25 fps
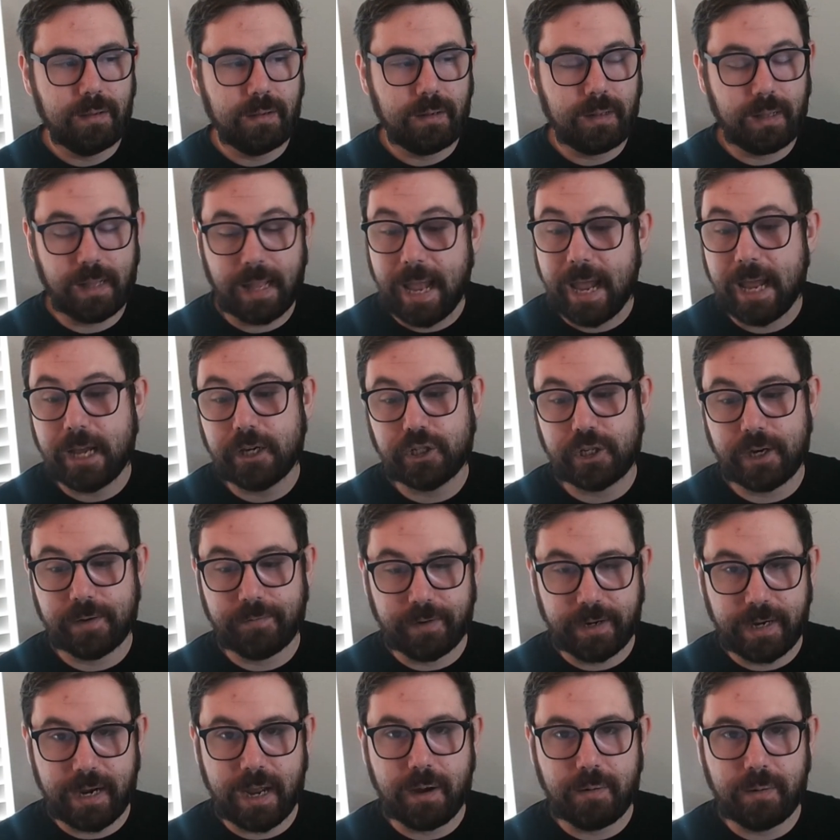Clash
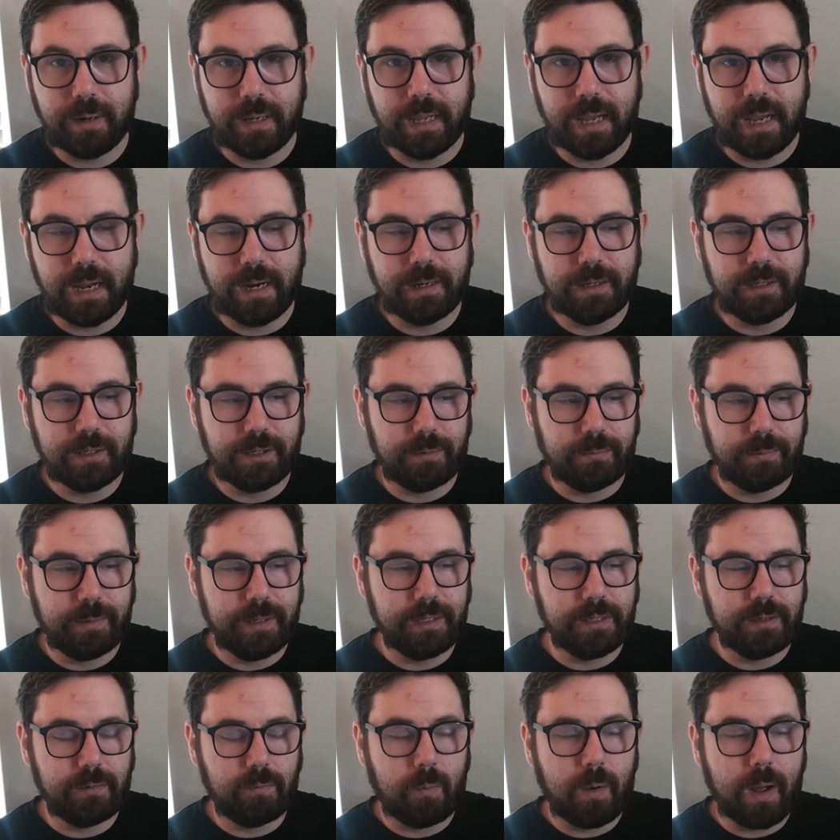every now and again. It's the
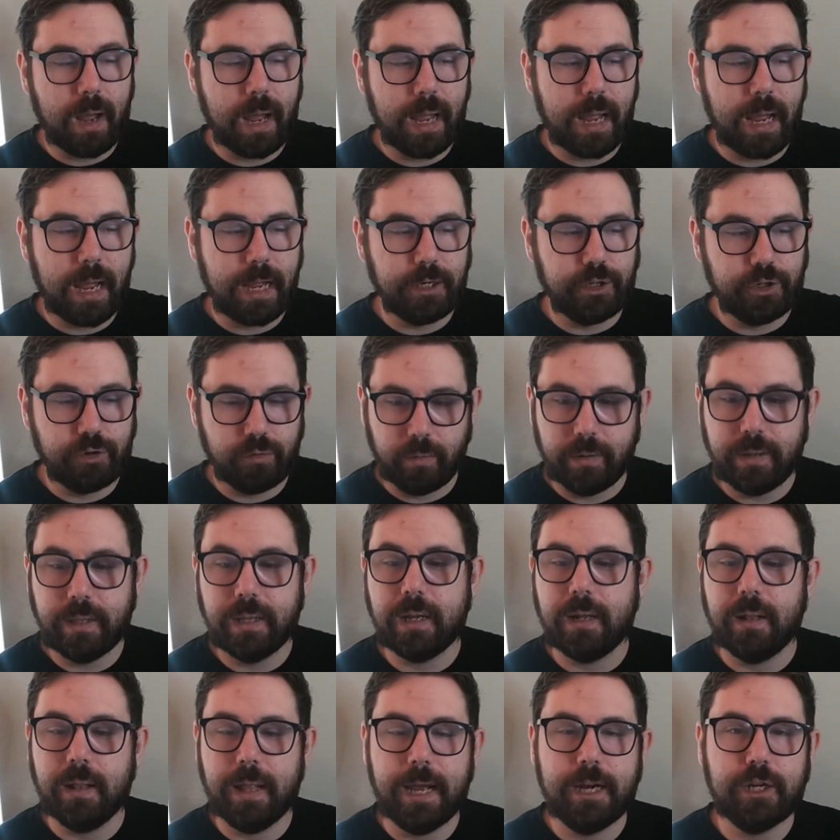reason why I joined
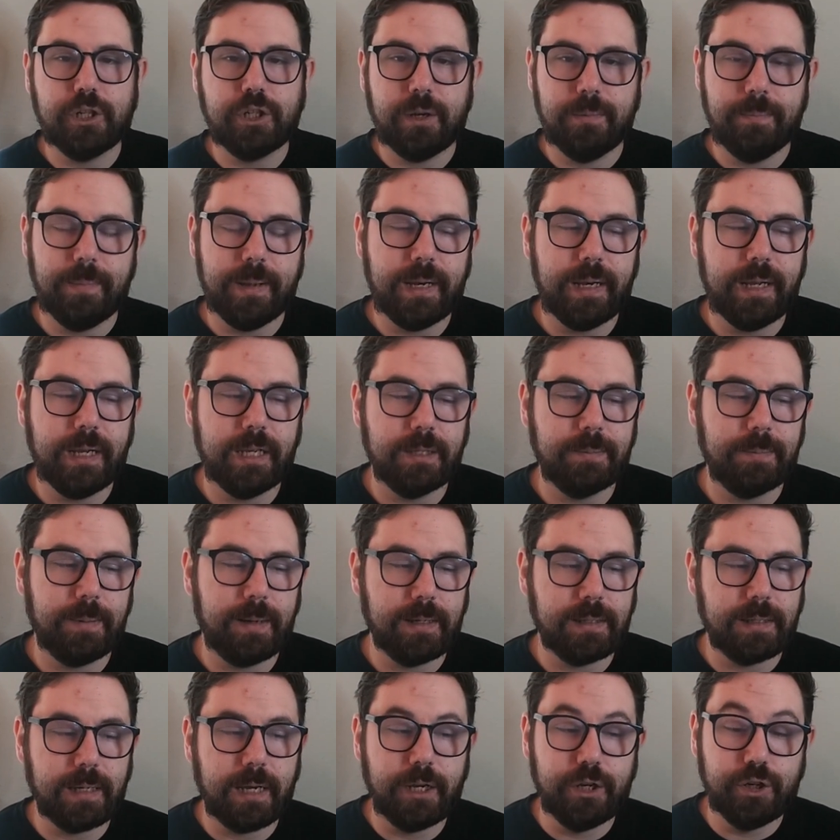the Clash committee, is
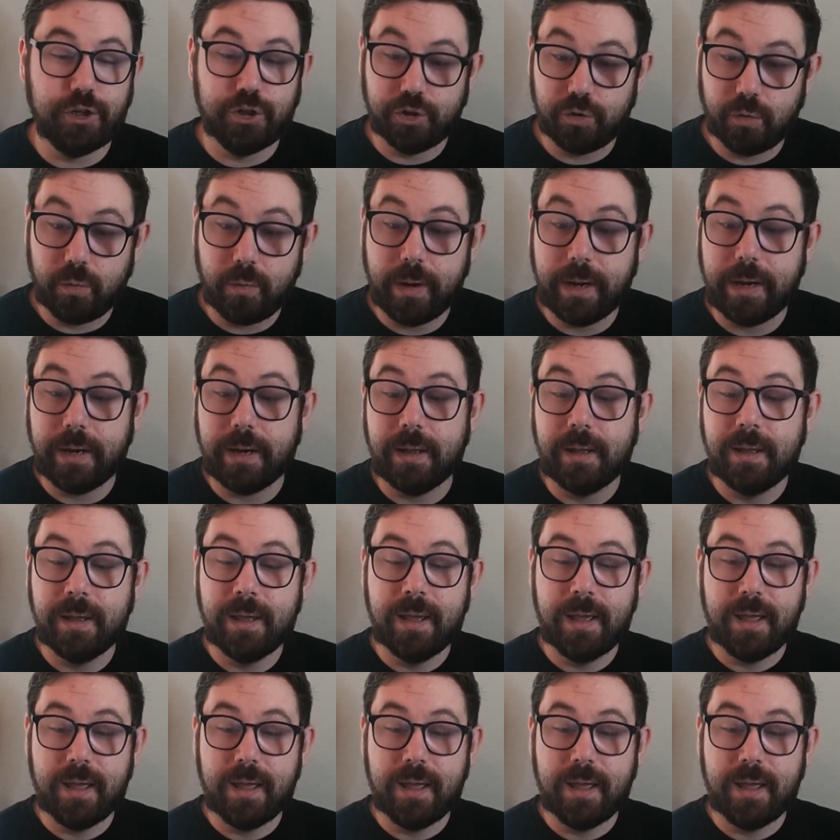because I enjoyed